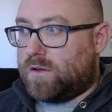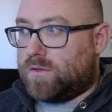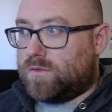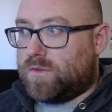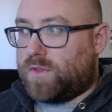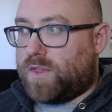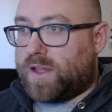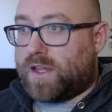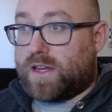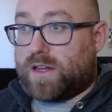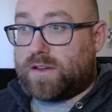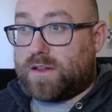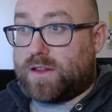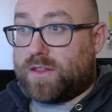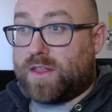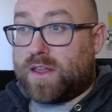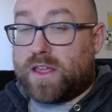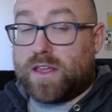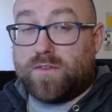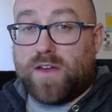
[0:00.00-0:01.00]

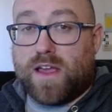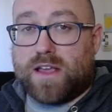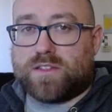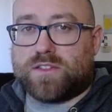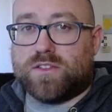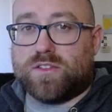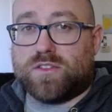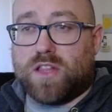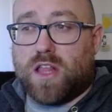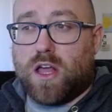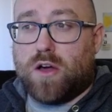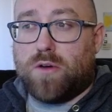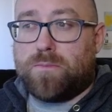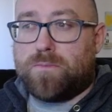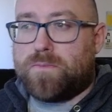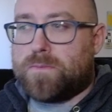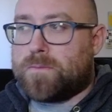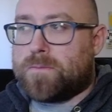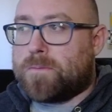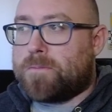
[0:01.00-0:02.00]
Thinking Fast and Slow,
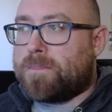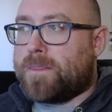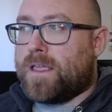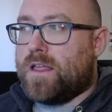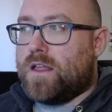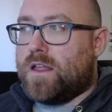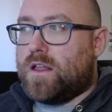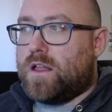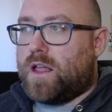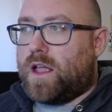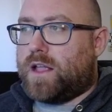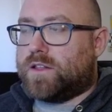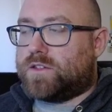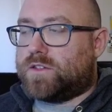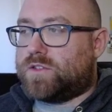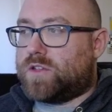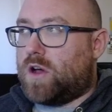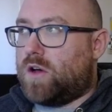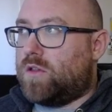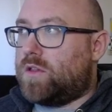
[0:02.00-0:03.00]
and
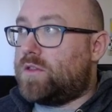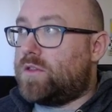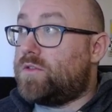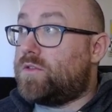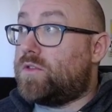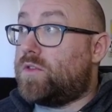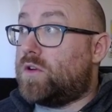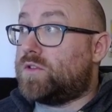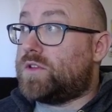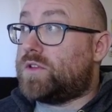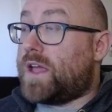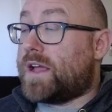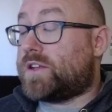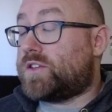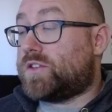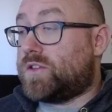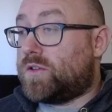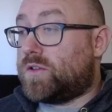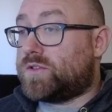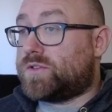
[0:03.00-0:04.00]
so
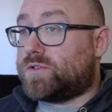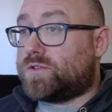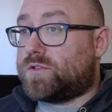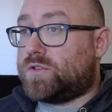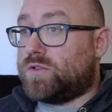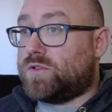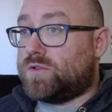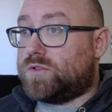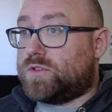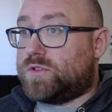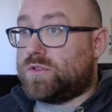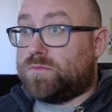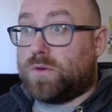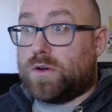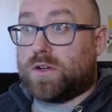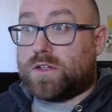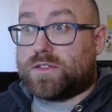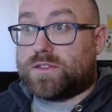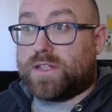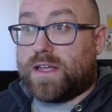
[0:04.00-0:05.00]
those are two
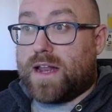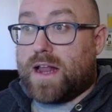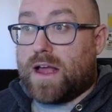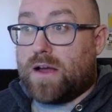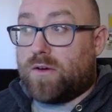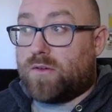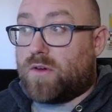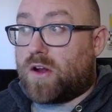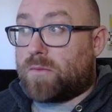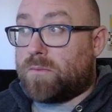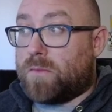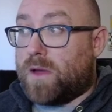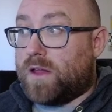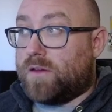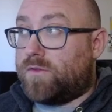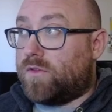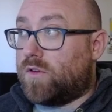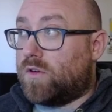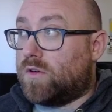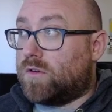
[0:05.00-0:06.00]
books that I would
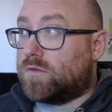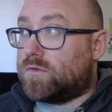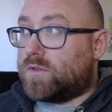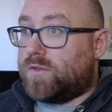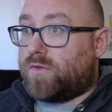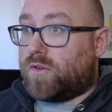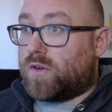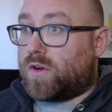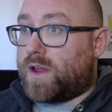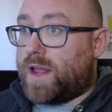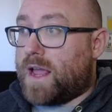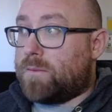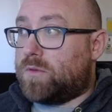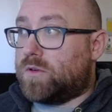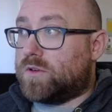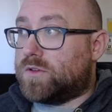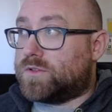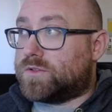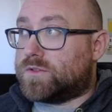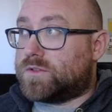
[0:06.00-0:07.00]
recommend for
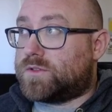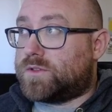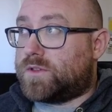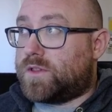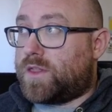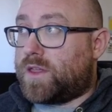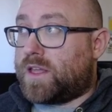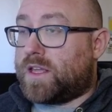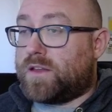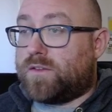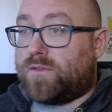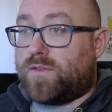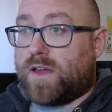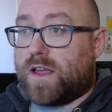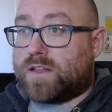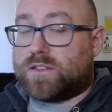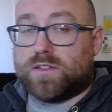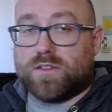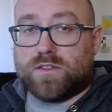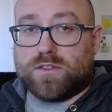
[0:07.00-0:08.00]
gamblers. Just Thinking
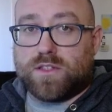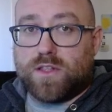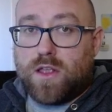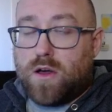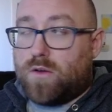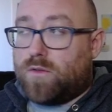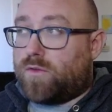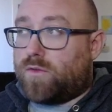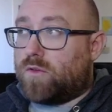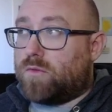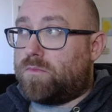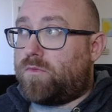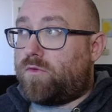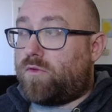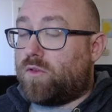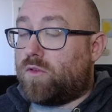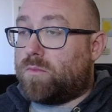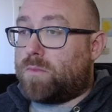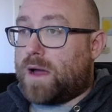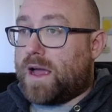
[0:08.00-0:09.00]
Fast and Slow for
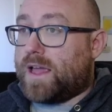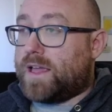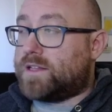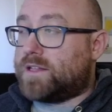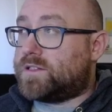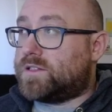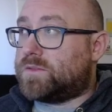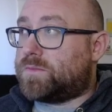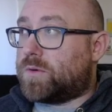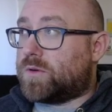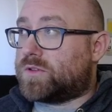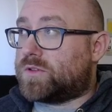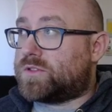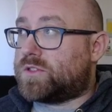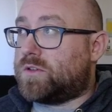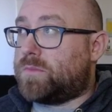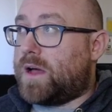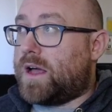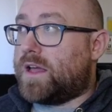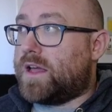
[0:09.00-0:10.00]
biases,
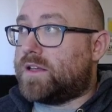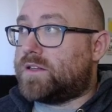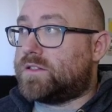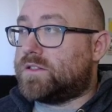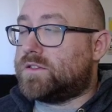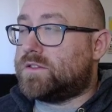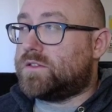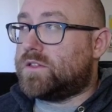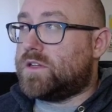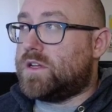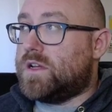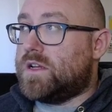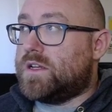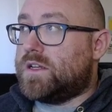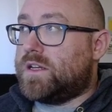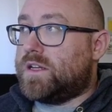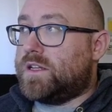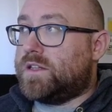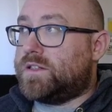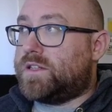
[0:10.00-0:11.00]
personal biases,
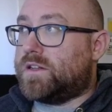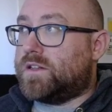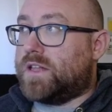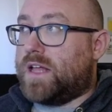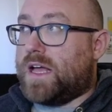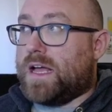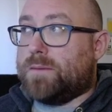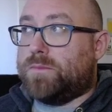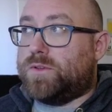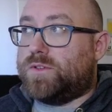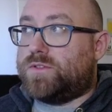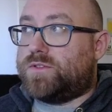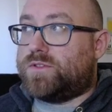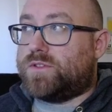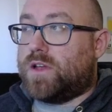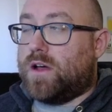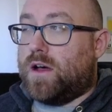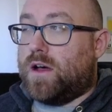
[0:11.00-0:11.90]
and Taleb's